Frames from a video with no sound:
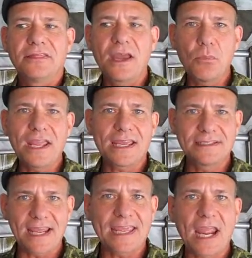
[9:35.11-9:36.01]
Then we
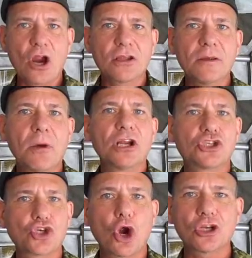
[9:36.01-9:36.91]
can take care of them on
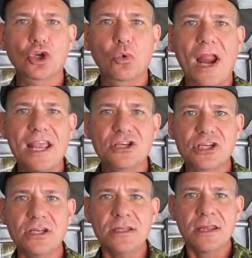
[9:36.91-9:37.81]
a short
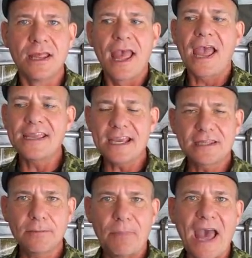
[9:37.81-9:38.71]
duration and
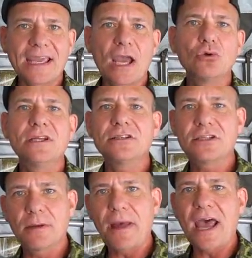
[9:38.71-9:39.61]
get them back out
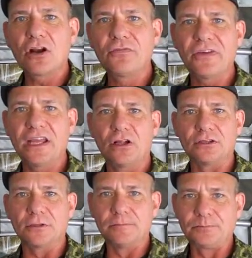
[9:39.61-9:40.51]
into the battlefield.